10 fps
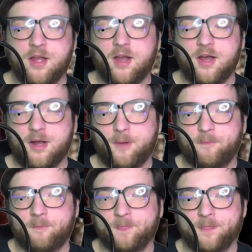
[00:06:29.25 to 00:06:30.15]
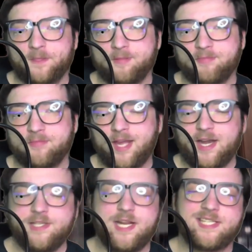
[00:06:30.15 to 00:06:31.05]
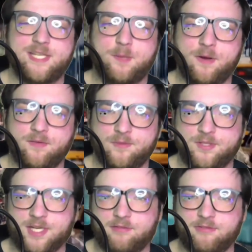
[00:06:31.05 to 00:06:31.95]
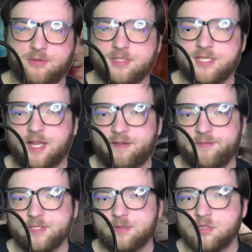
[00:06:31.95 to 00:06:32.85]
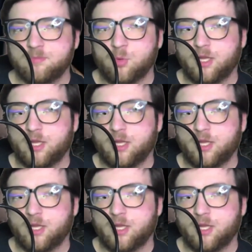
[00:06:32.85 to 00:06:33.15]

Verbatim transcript: Um, kind of takes a step back from the second film because a lot of this looks more like